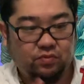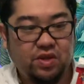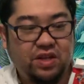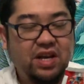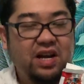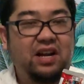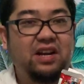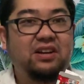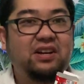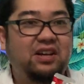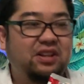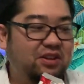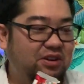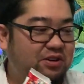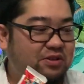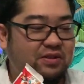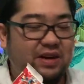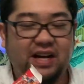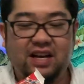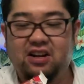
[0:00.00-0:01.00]
Yet another
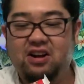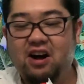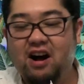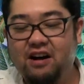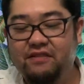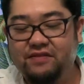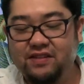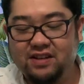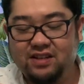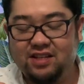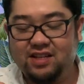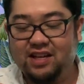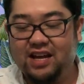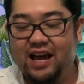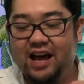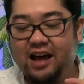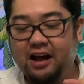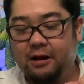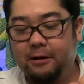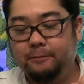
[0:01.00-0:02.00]
great coffee
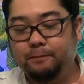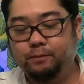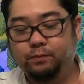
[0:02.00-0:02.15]
snack.